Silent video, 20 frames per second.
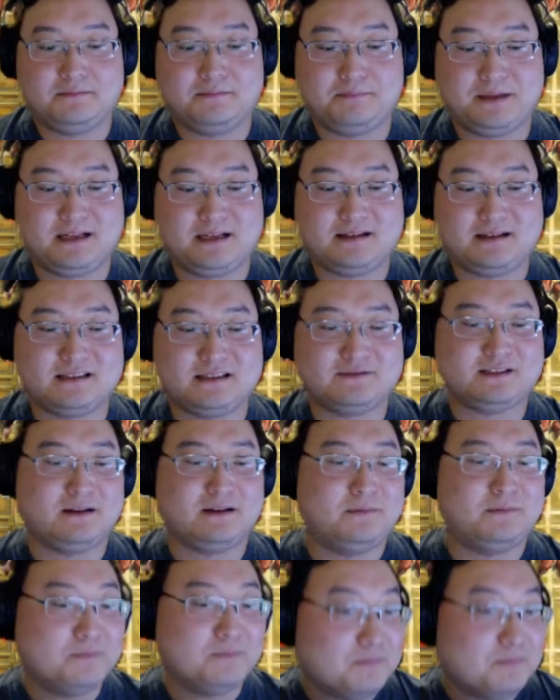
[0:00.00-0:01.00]
Because of
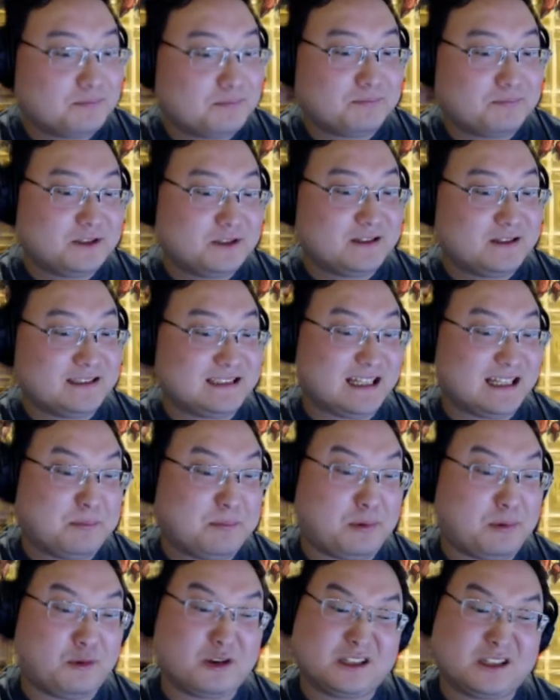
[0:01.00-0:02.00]
some, you could say,
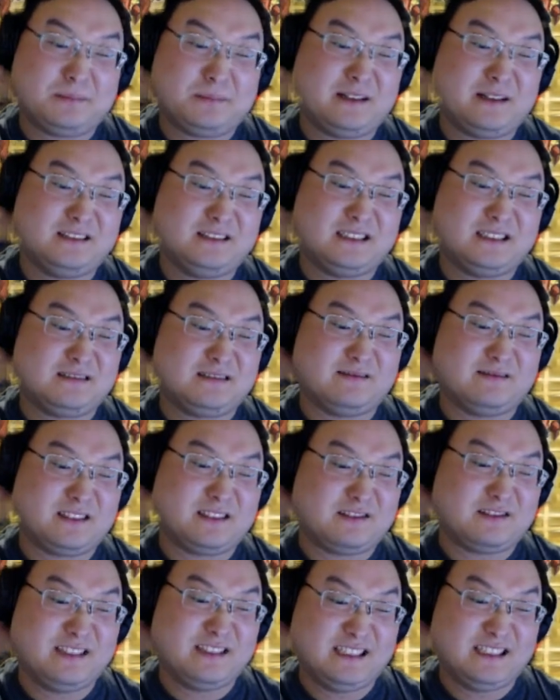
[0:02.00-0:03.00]
poor experiences with the
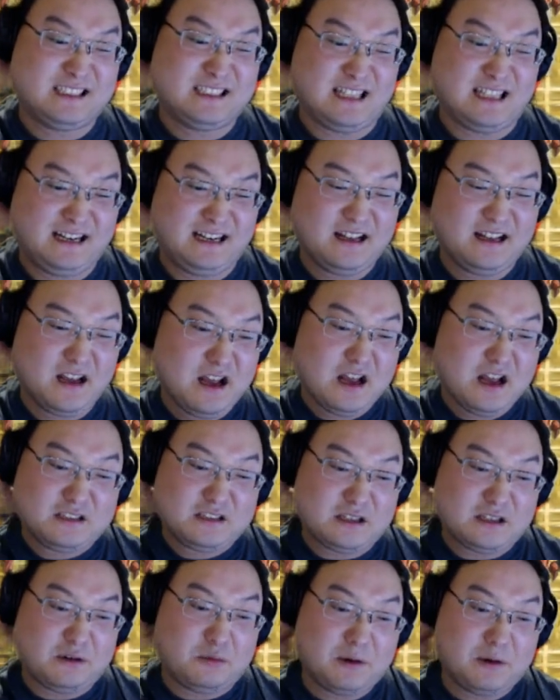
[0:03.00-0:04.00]
Korean side.
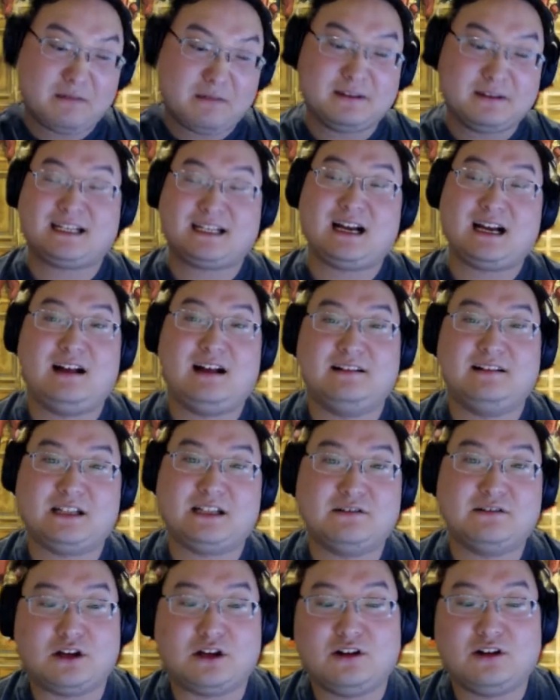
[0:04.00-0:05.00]
So when I went to college, I
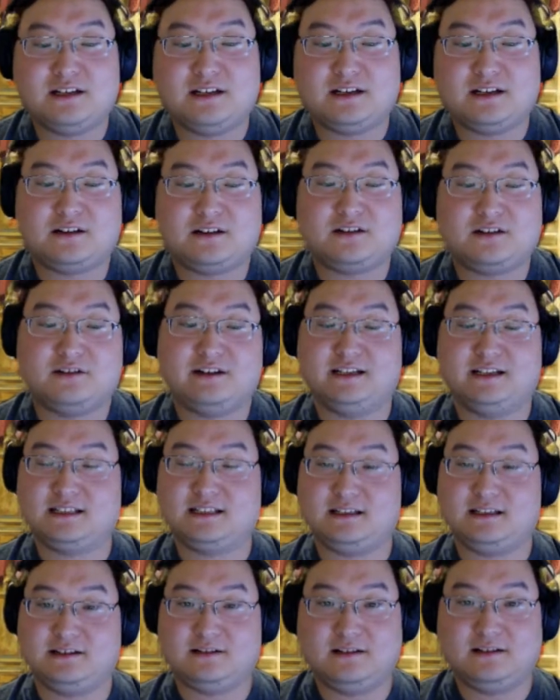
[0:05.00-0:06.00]
was all in on Korea
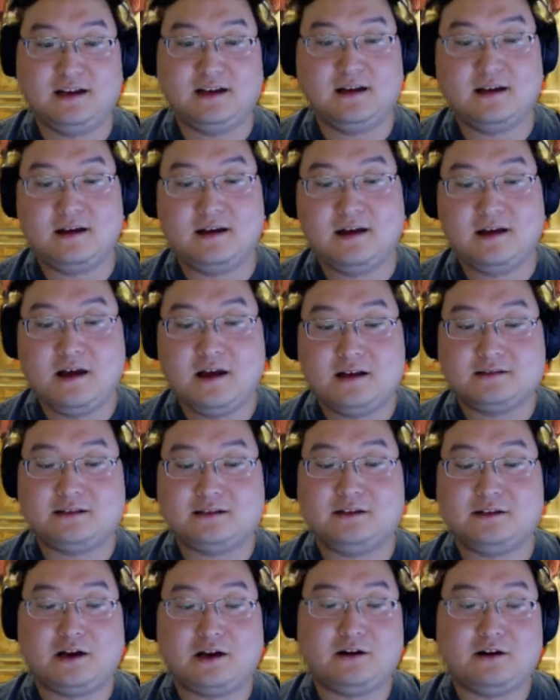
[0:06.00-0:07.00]
still. So
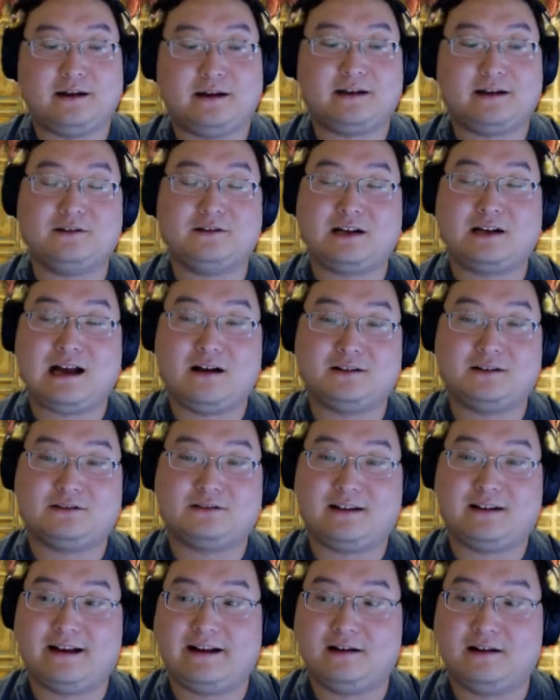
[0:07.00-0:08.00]
I go to college, I
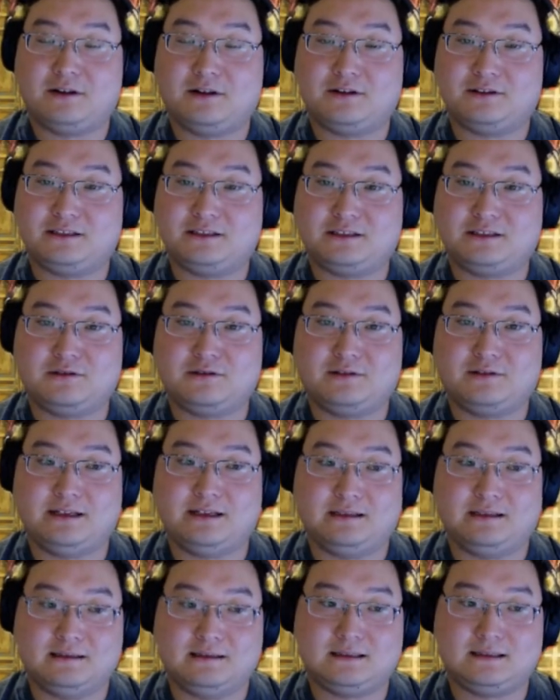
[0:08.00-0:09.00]
try to hang out with all these
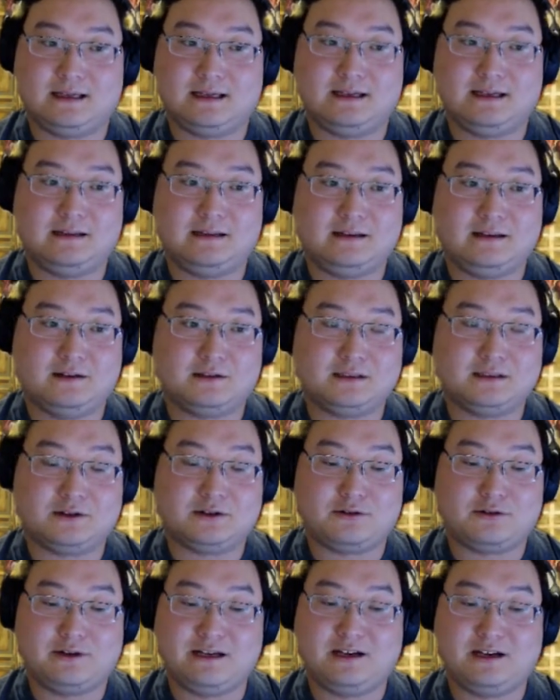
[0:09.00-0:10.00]
Koreans. And then there's the
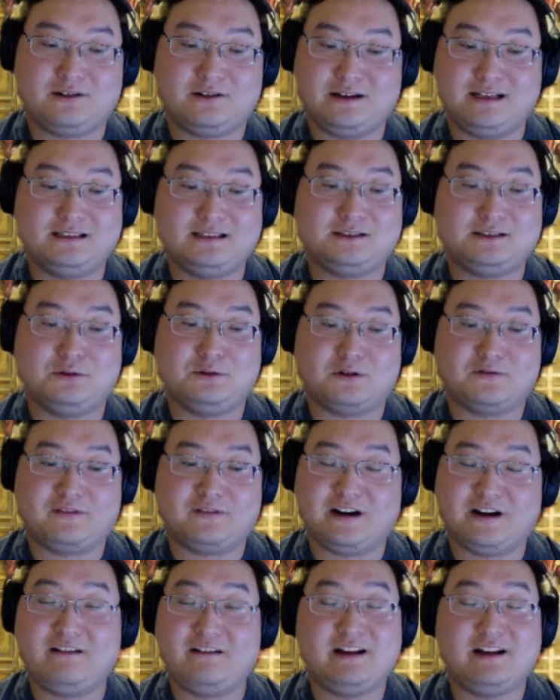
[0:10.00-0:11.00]
Koreans who are
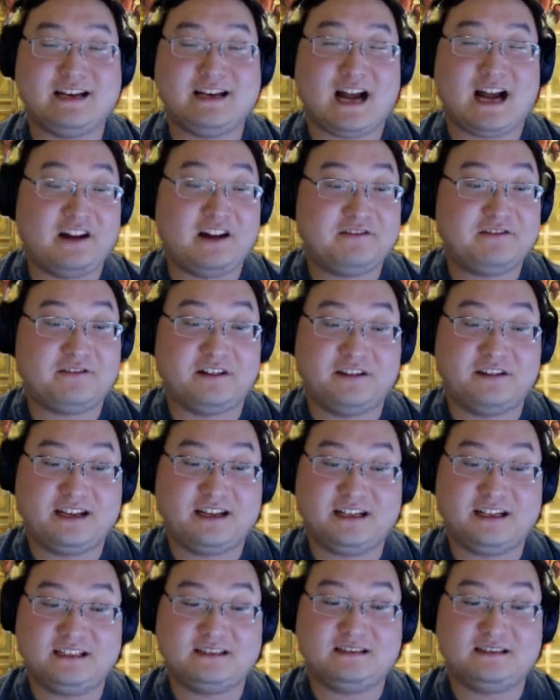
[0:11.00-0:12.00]
very not
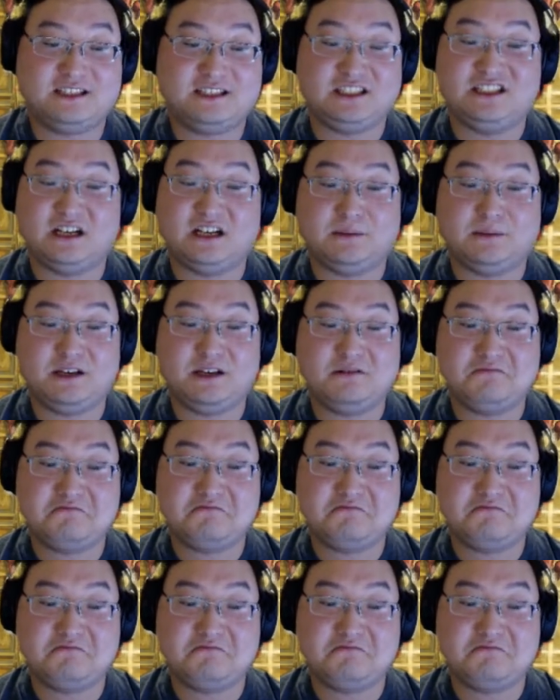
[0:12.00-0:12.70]
friendly at GW.